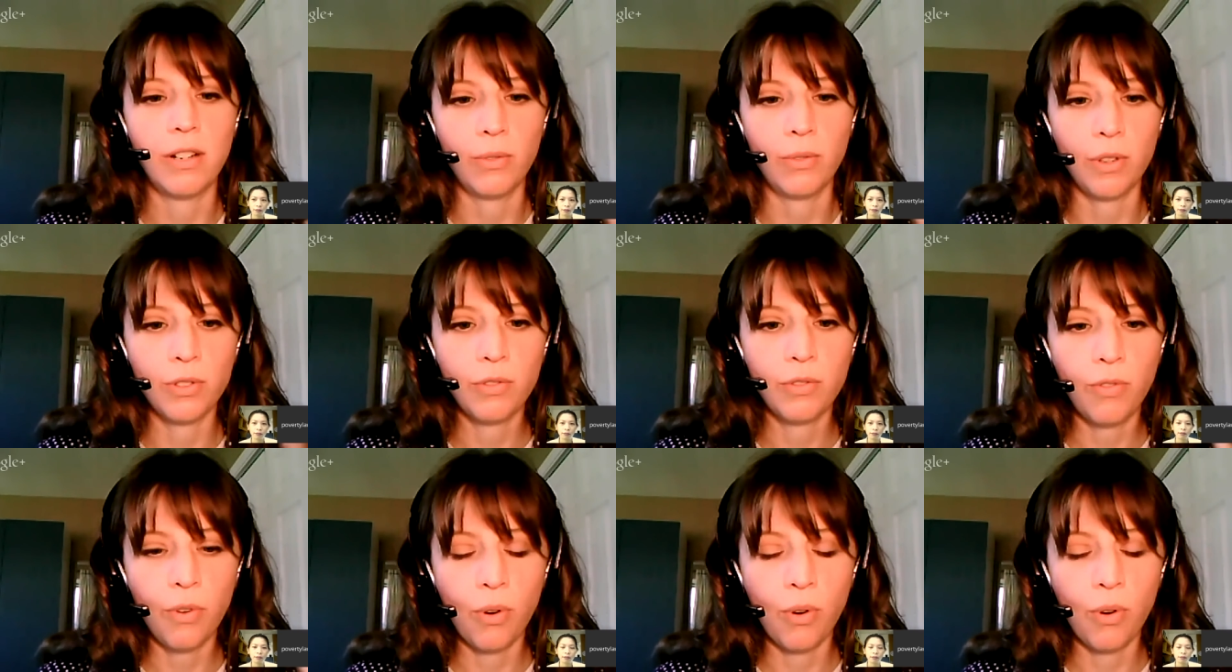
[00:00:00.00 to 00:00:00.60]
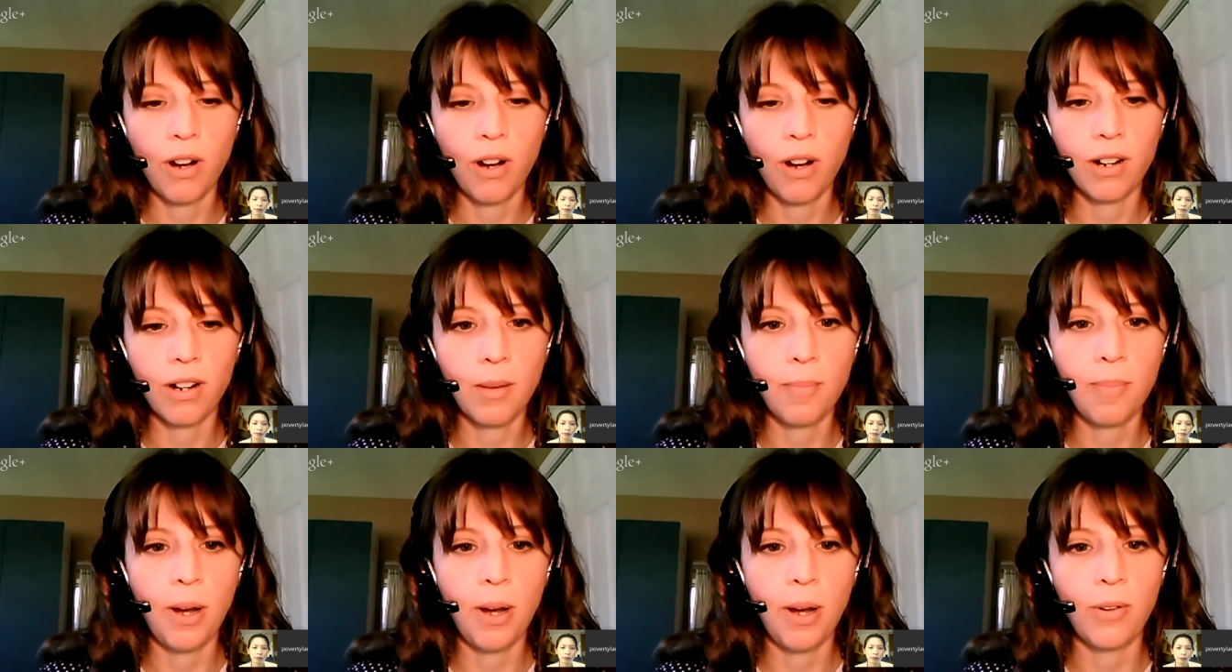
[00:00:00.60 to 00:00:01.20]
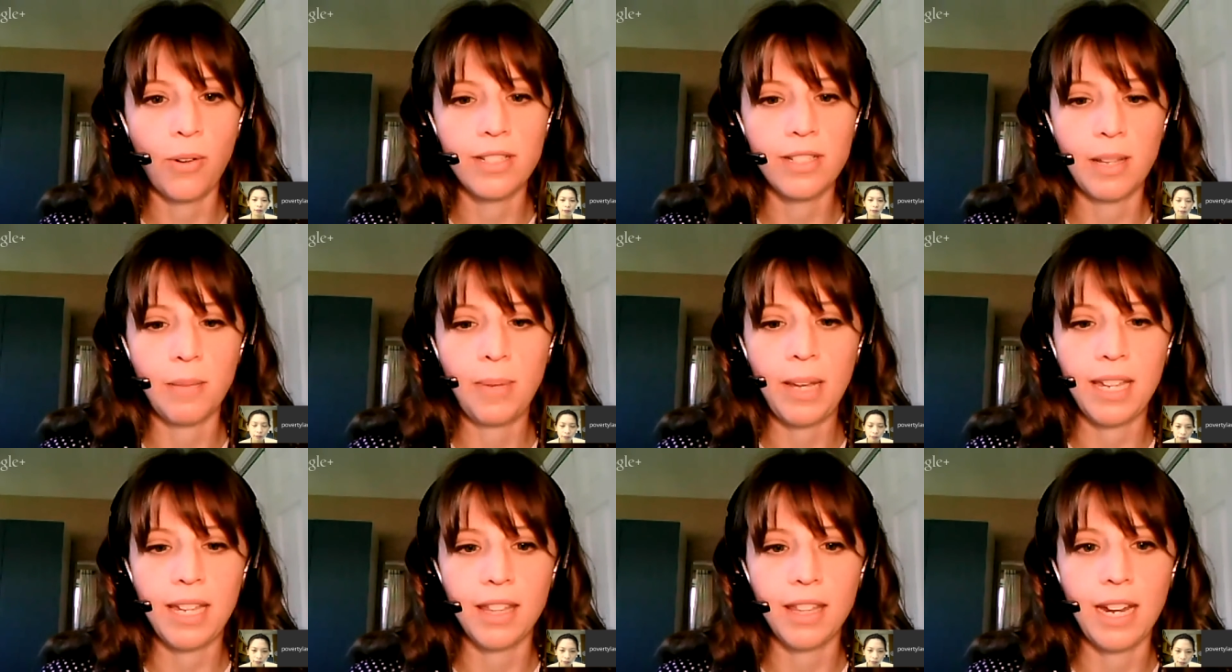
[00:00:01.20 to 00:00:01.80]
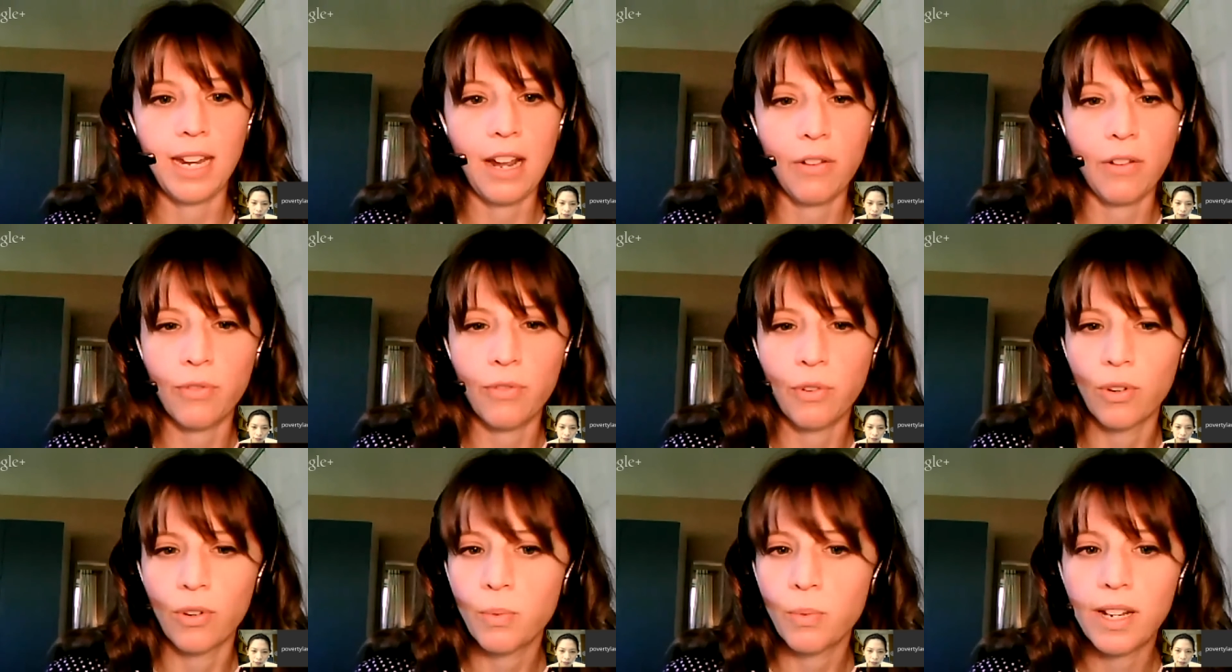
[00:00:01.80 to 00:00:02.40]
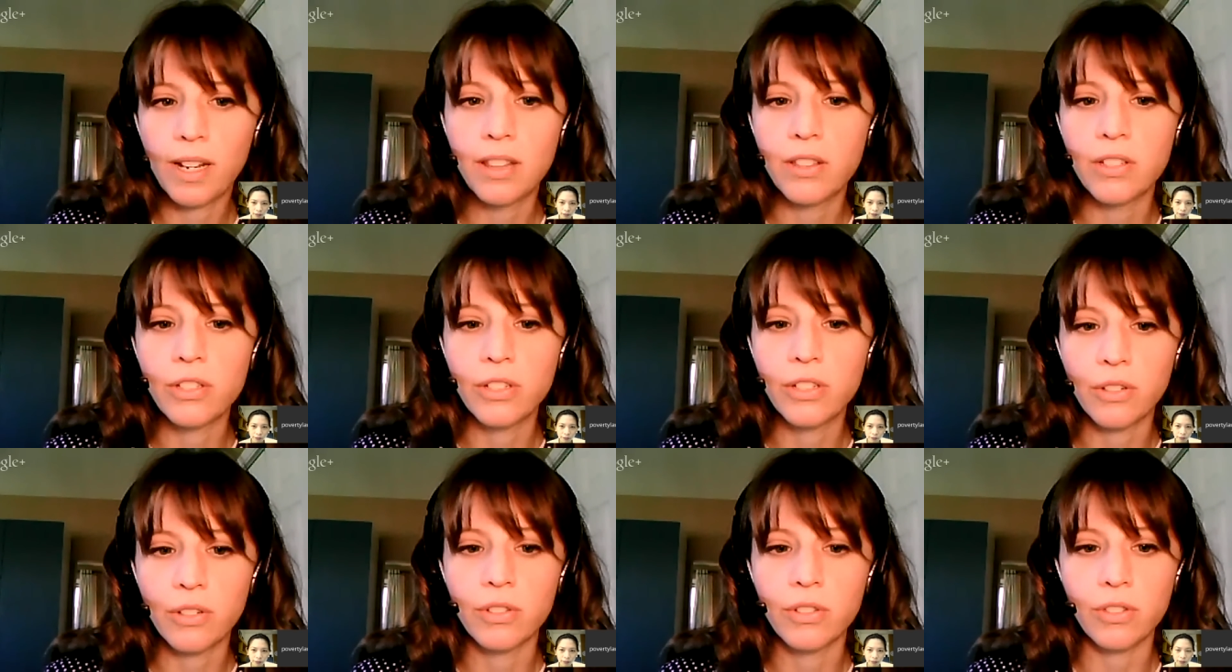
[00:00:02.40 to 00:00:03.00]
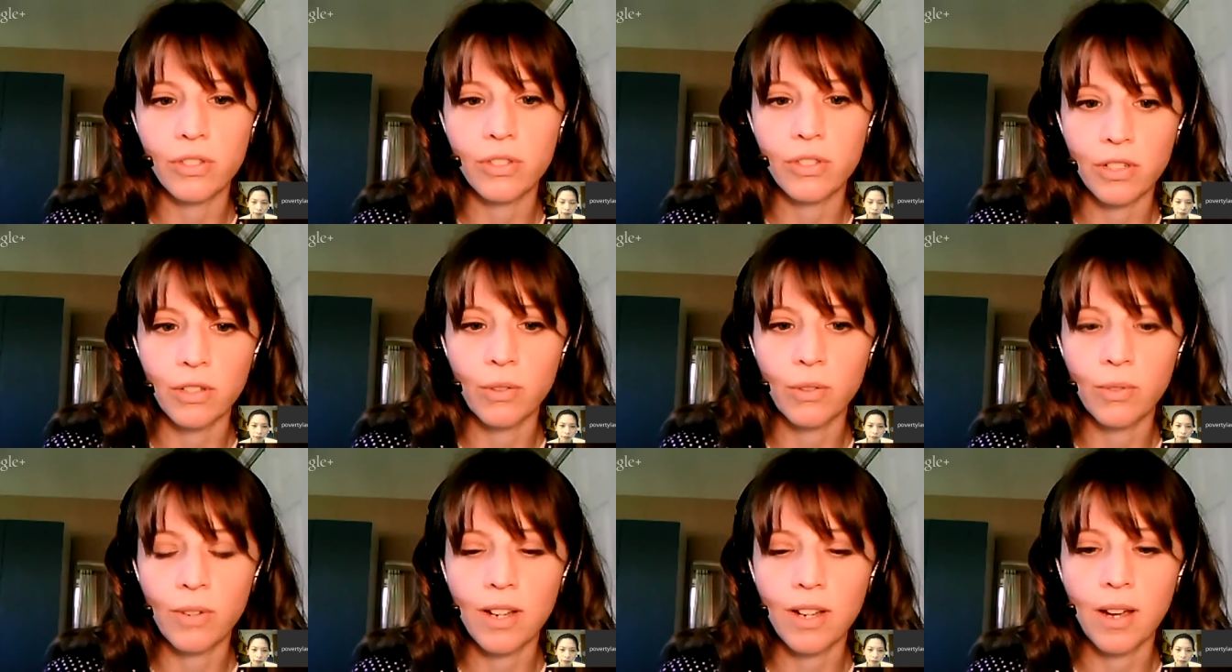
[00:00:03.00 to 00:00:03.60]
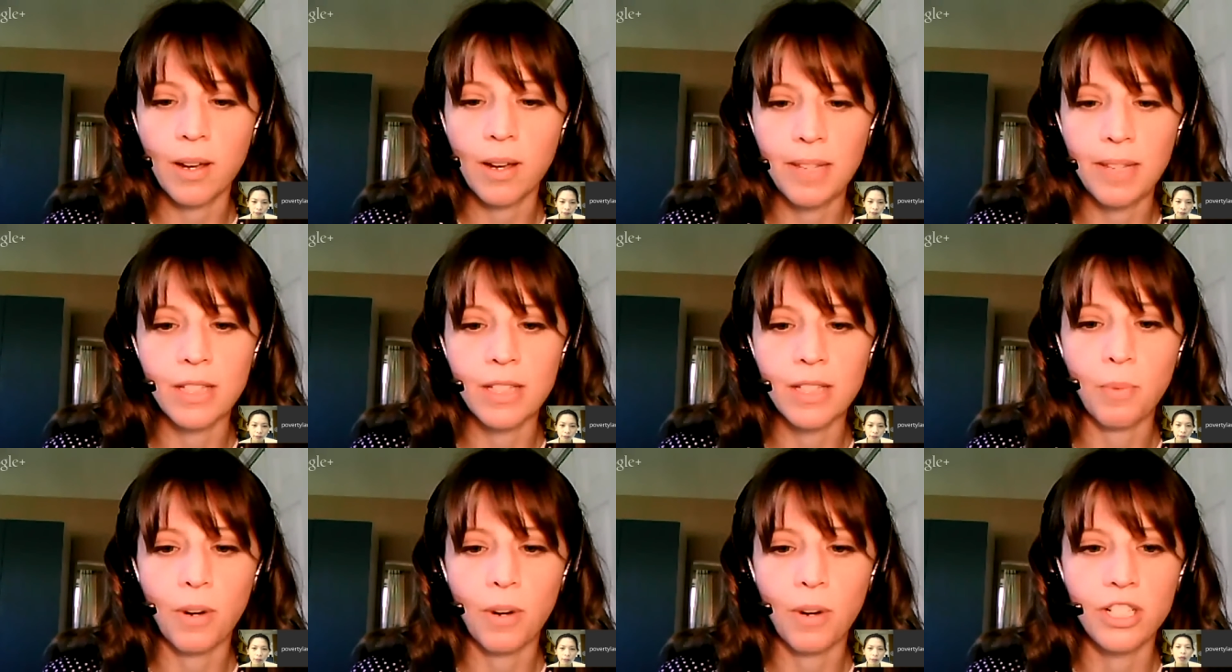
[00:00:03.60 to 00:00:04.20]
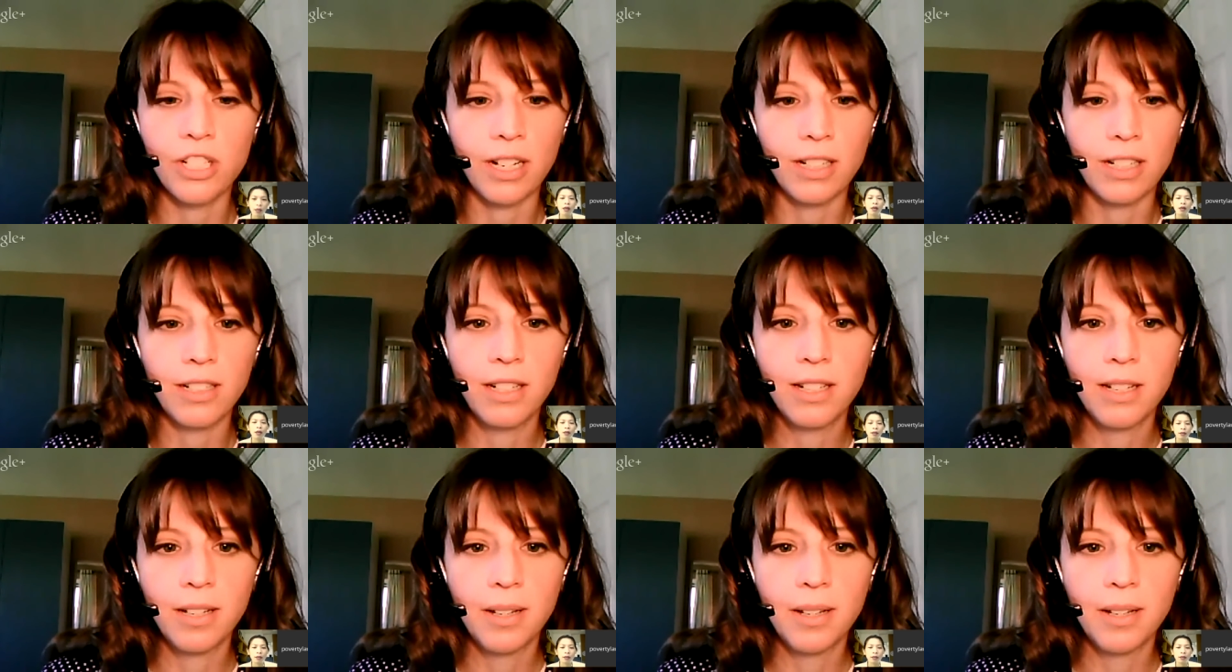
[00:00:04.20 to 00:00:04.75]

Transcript: you know, those four components that Peggy laid out for us? What can the students do in this project?